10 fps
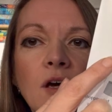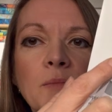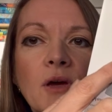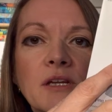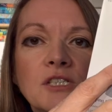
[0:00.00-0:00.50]

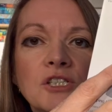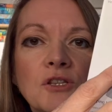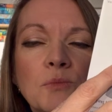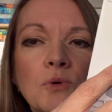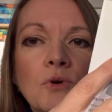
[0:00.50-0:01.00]
I'm going to do
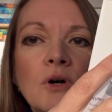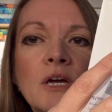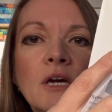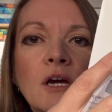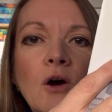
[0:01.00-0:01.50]
the more
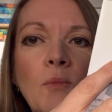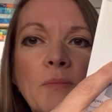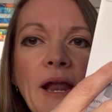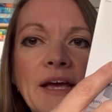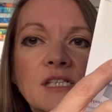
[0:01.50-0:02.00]

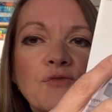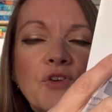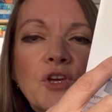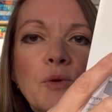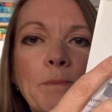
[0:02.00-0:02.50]
complex
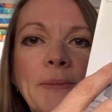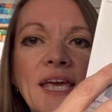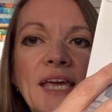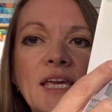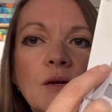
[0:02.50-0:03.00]
view
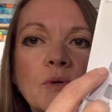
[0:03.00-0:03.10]
B,